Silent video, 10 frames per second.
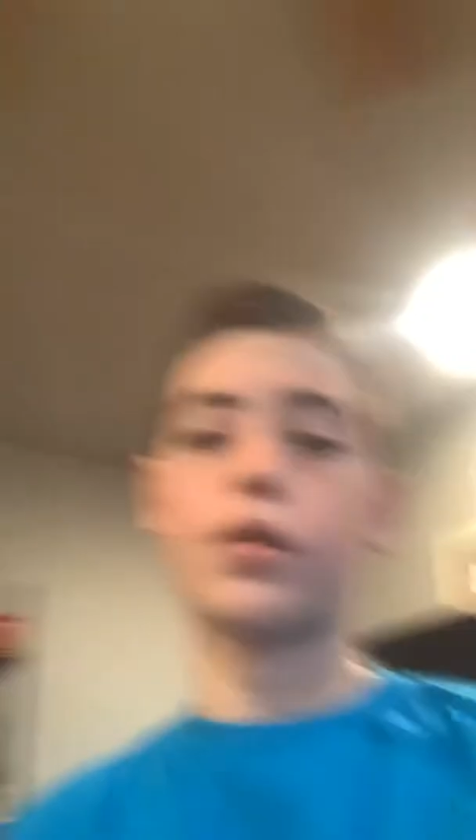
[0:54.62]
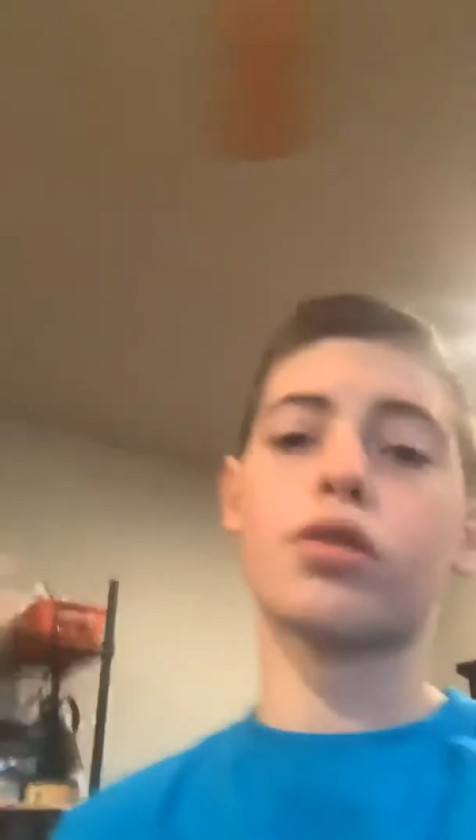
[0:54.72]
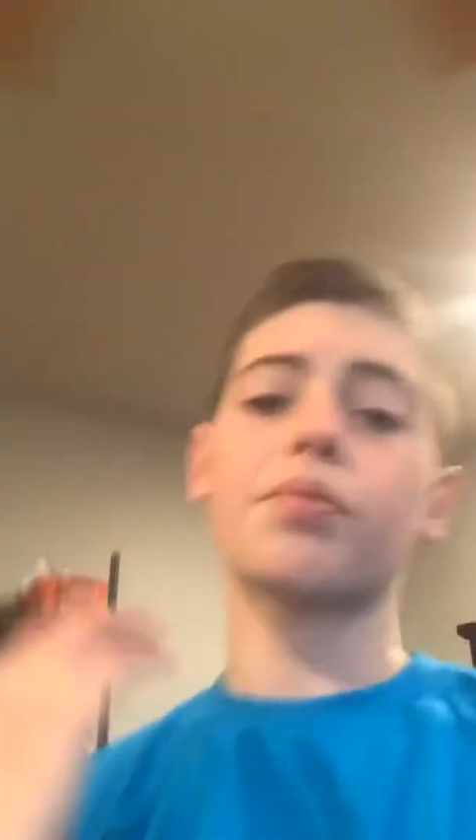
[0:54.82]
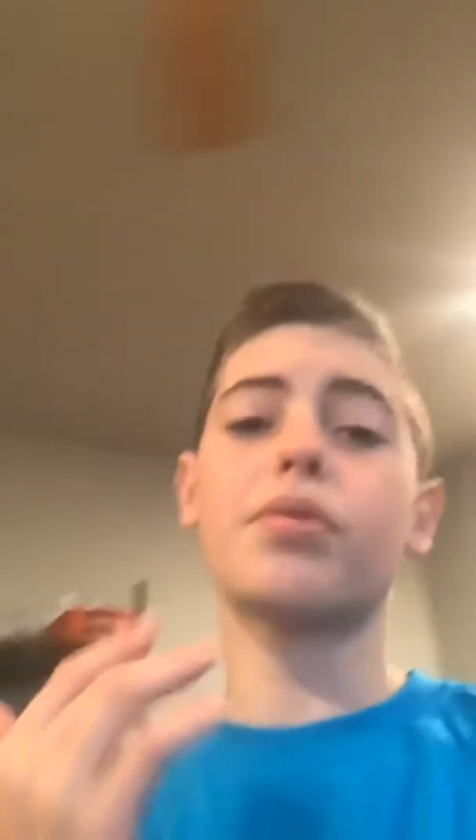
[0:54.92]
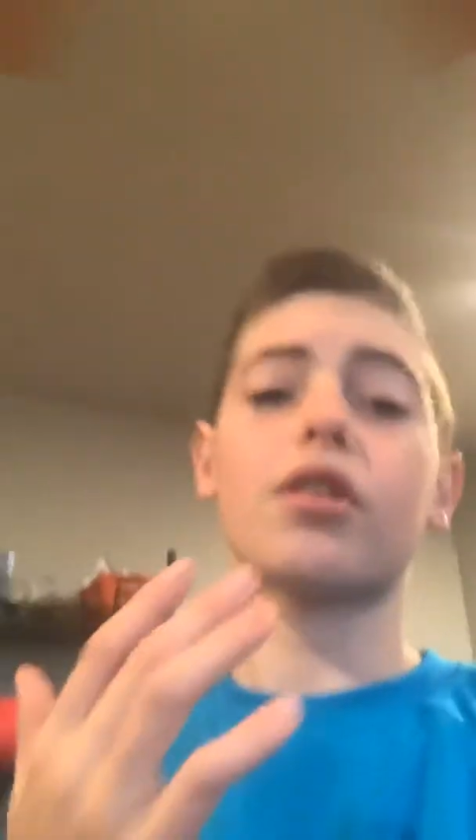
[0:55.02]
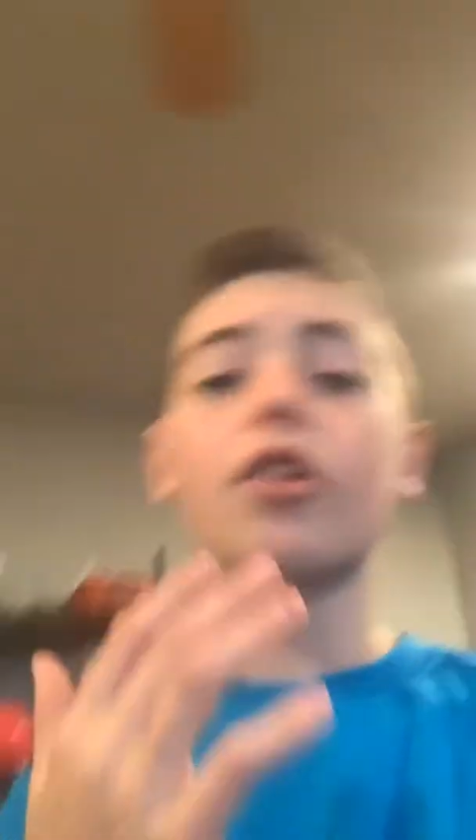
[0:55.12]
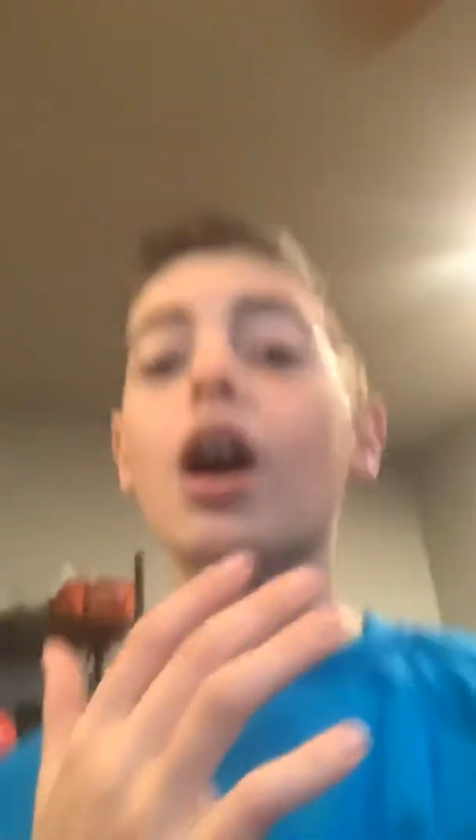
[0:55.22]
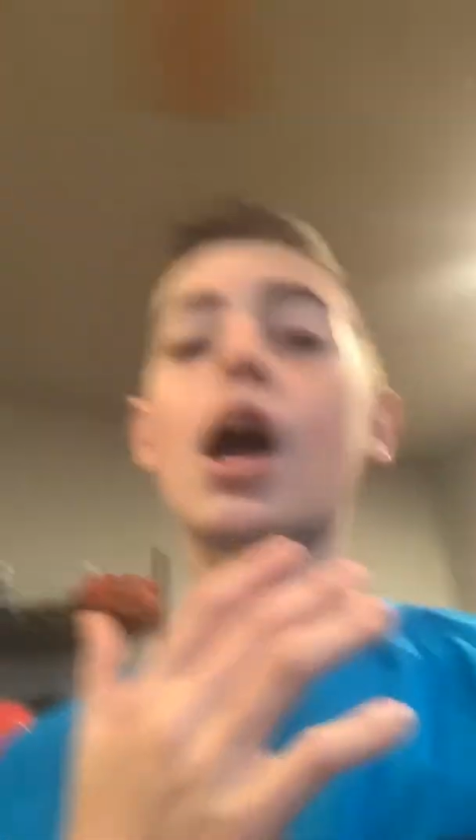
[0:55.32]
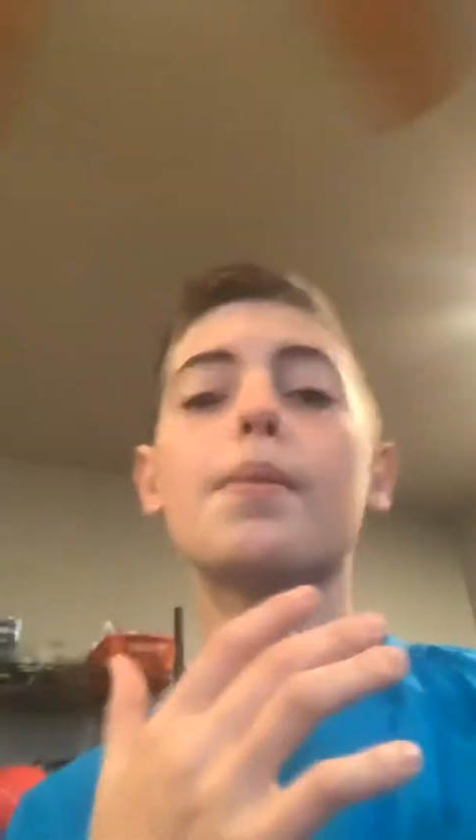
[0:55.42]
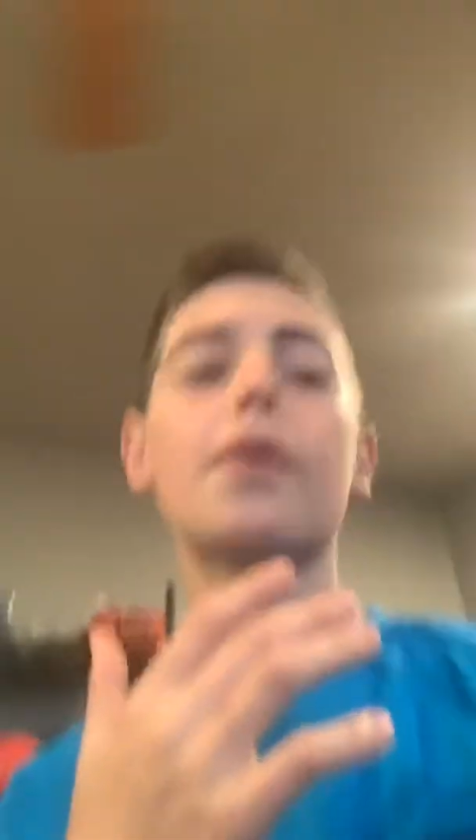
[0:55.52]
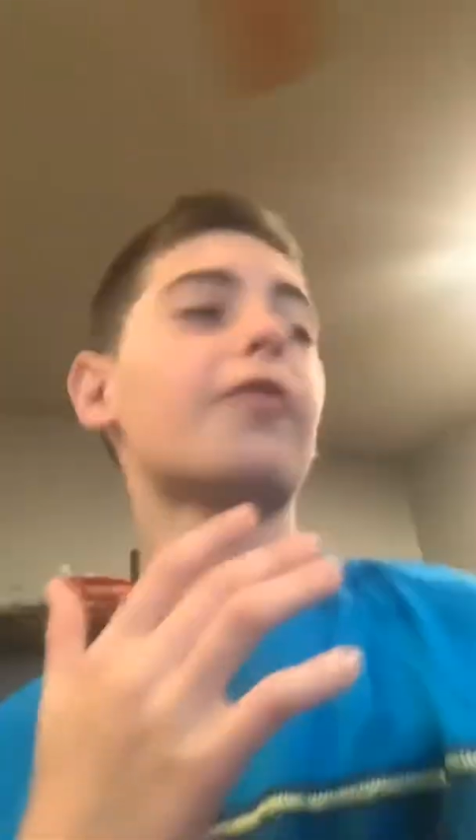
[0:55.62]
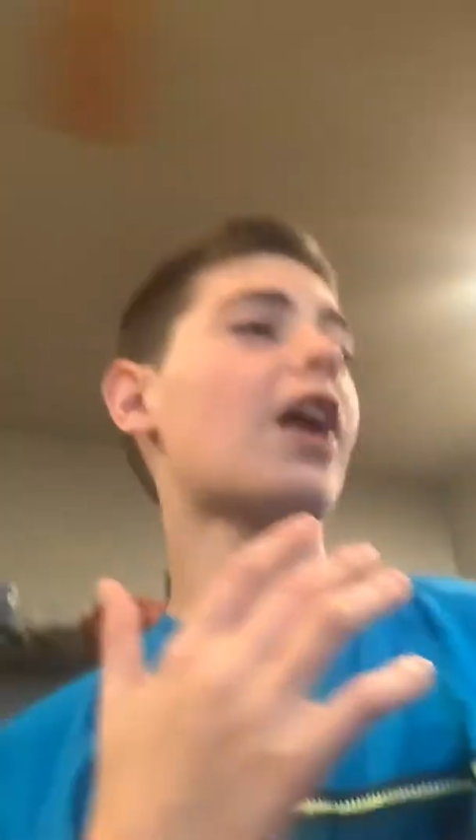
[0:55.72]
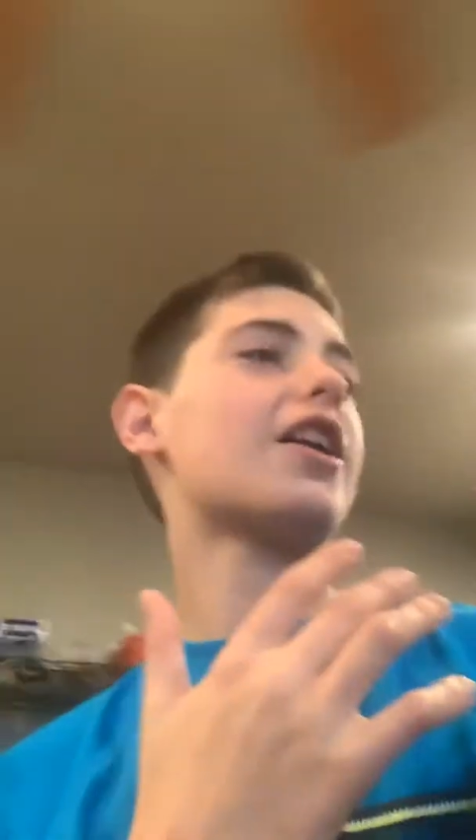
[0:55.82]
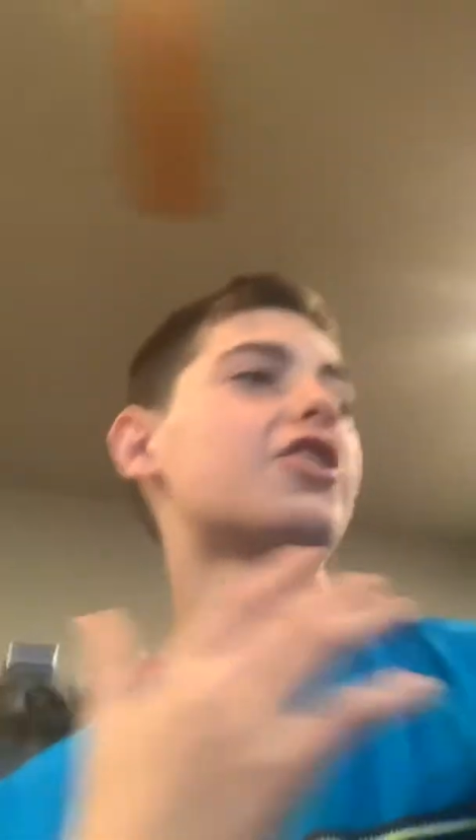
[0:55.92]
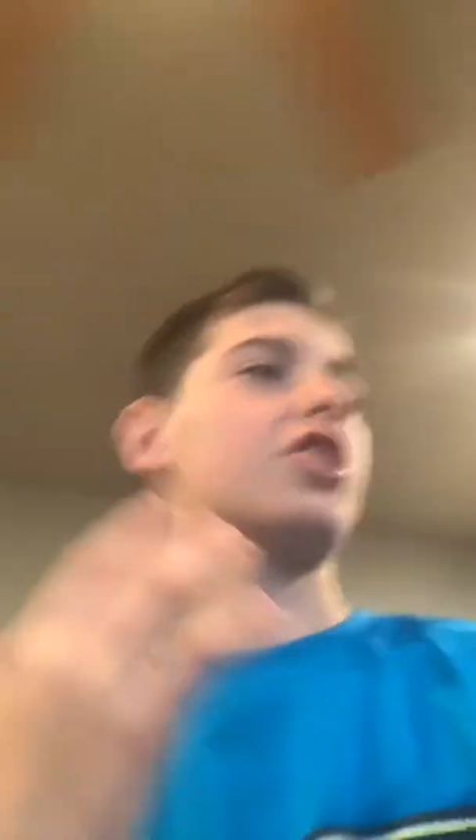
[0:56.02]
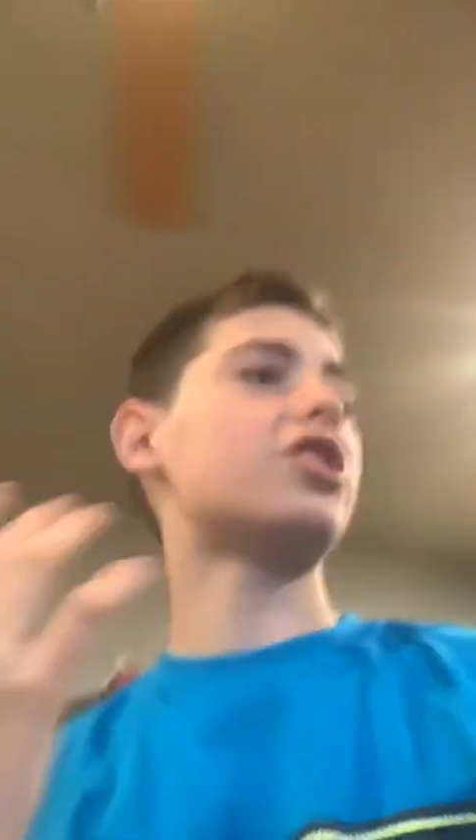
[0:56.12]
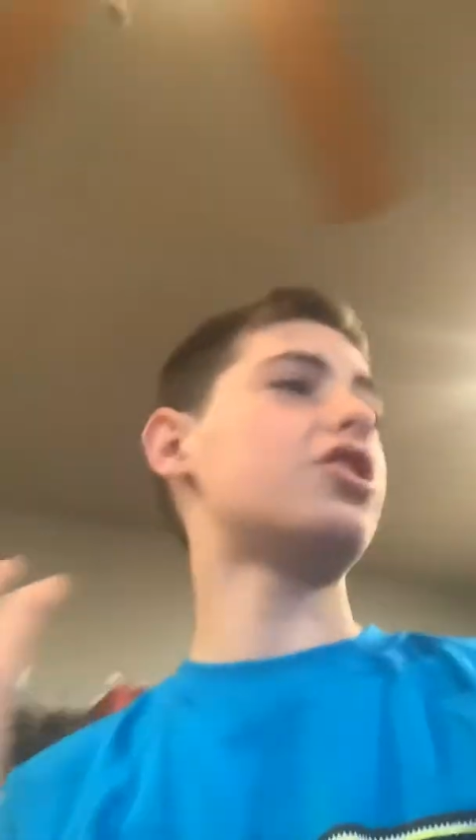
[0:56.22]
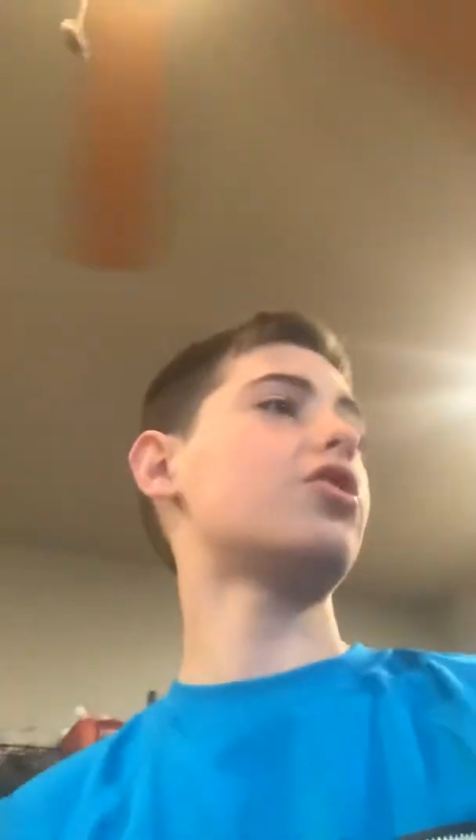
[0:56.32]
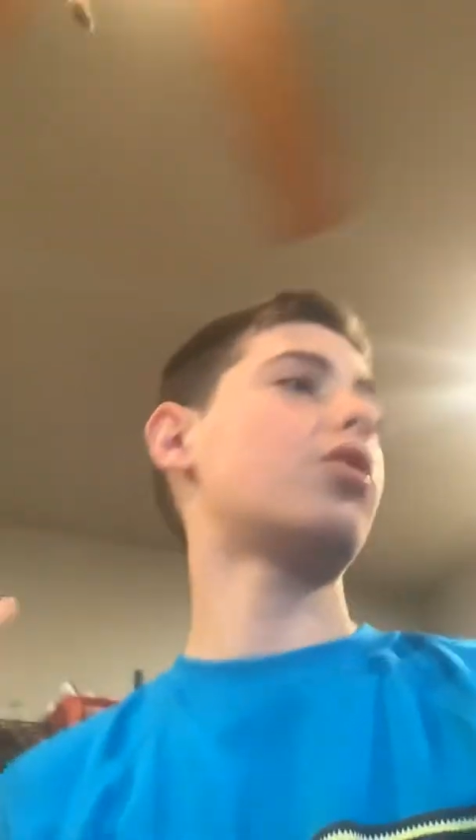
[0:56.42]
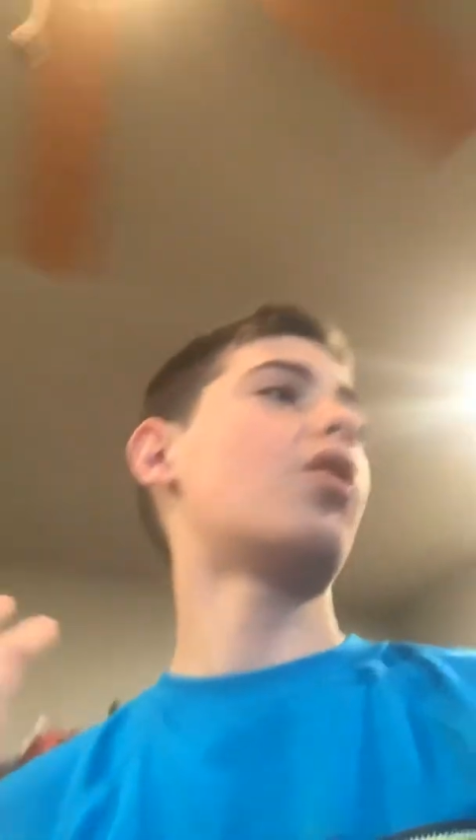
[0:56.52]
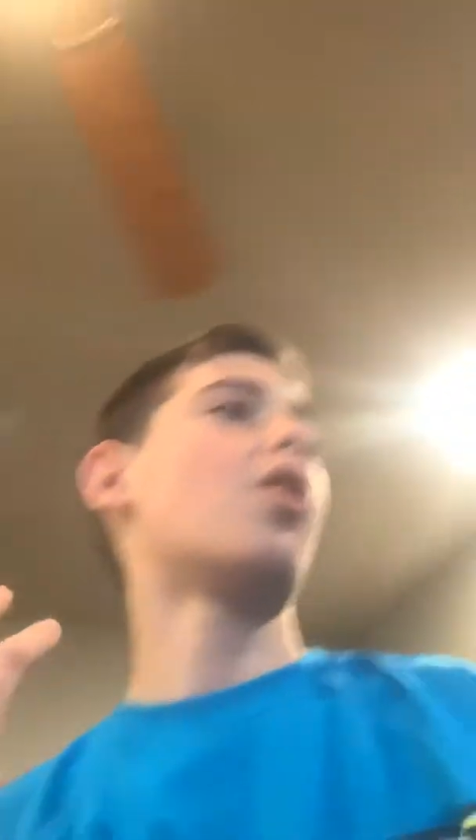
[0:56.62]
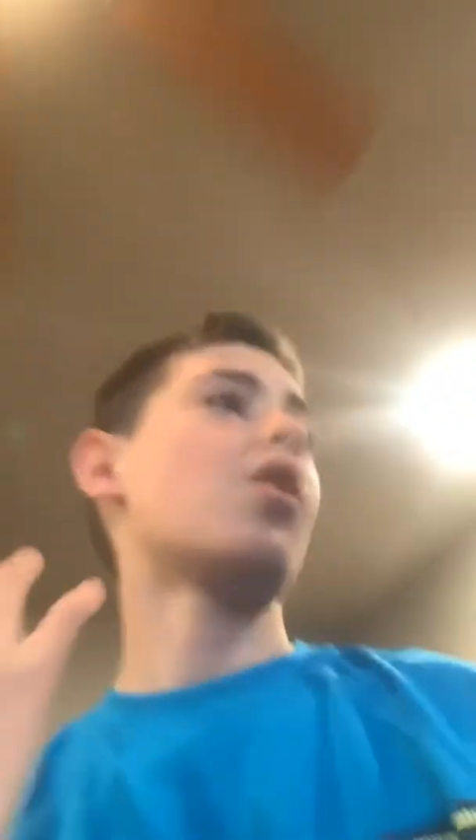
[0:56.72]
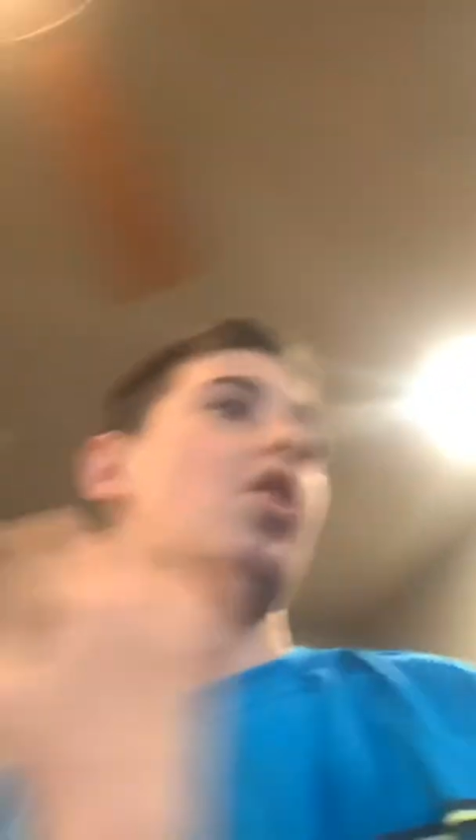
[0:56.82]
subscribe if I should do